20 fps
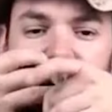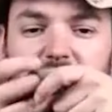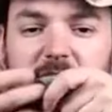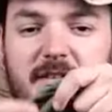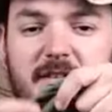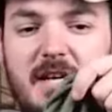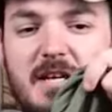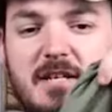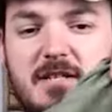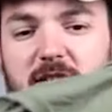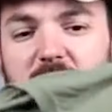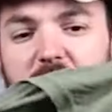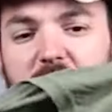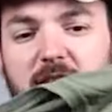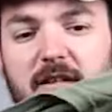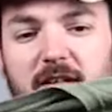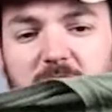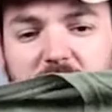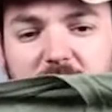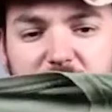t
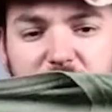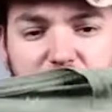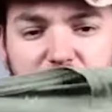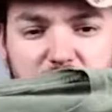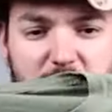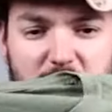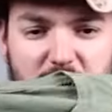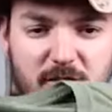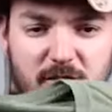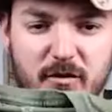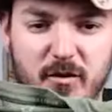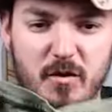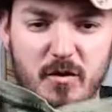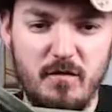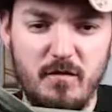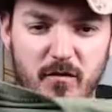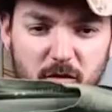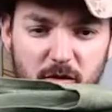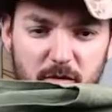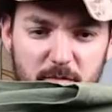shirt here.
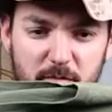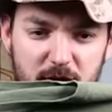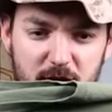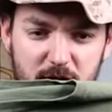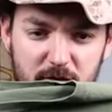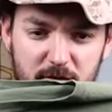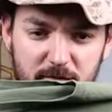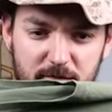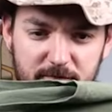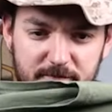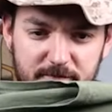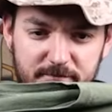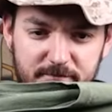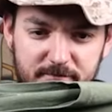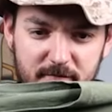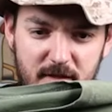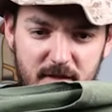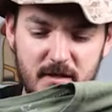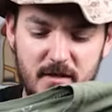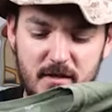24 MEU,
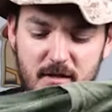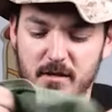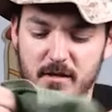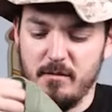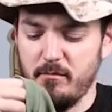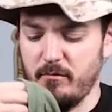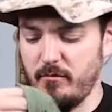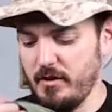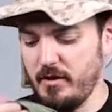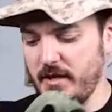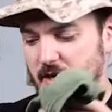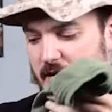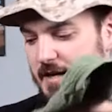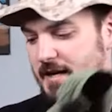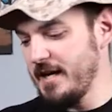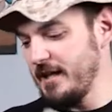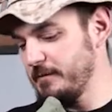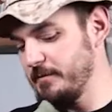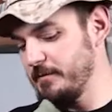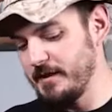Marine
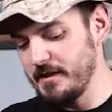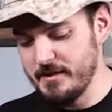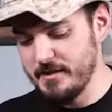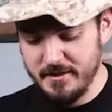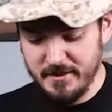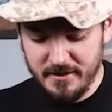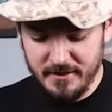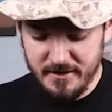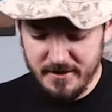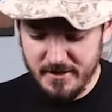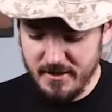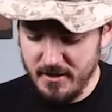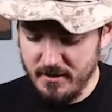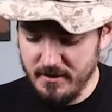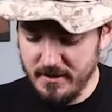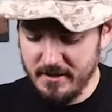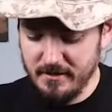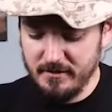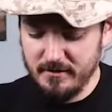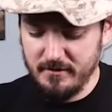Expeditionary
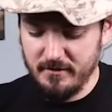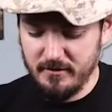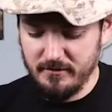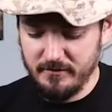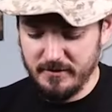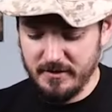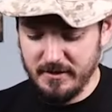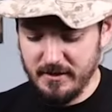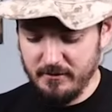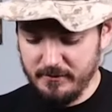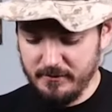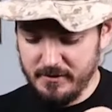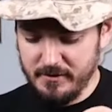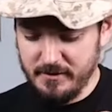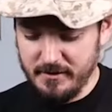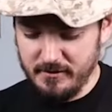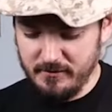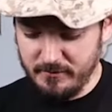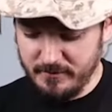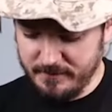Unit. All right, what's
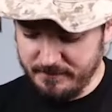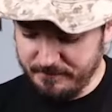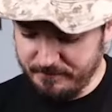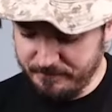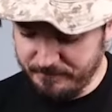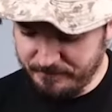this one?